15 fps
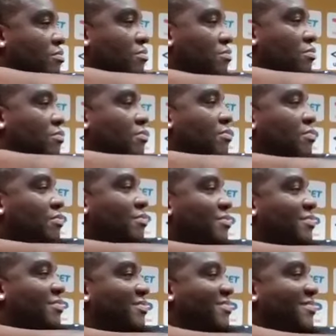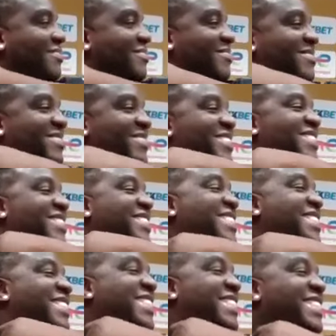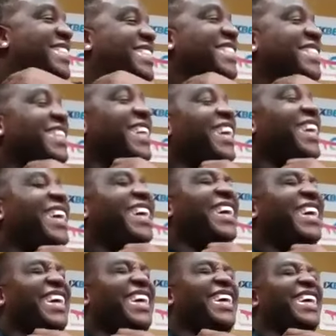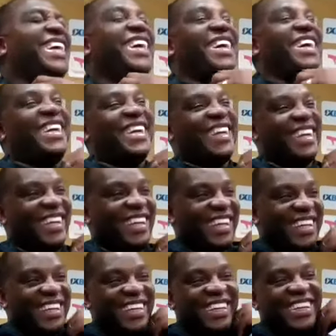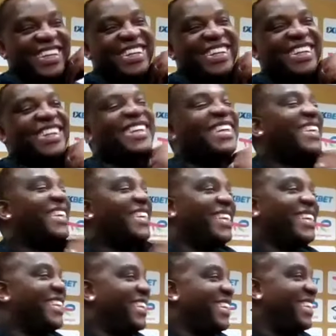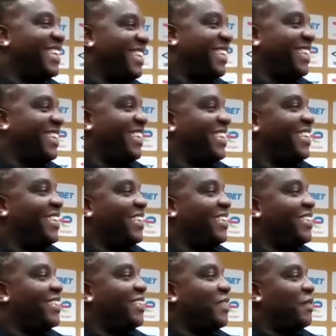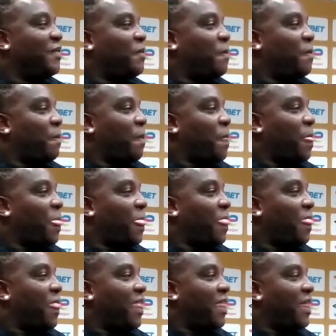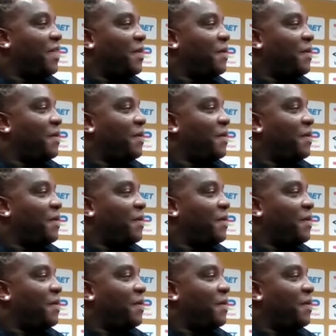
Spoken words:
No one is speaking in this clip.